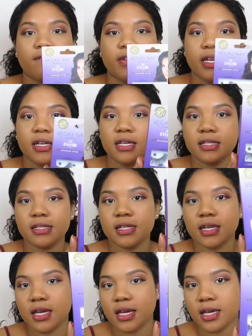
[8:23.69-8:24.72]
Vegas
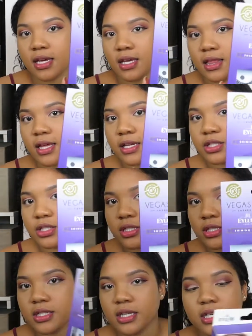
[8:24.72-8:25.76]
Nay
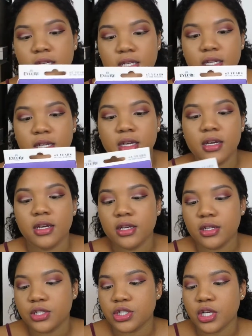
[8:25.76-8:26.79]
lashes in
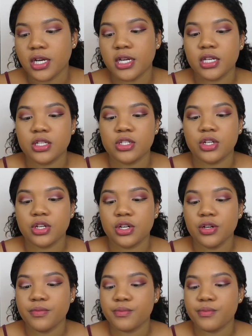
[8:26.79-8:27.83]

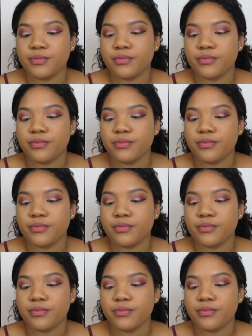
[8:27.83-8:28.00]
Shiningstar.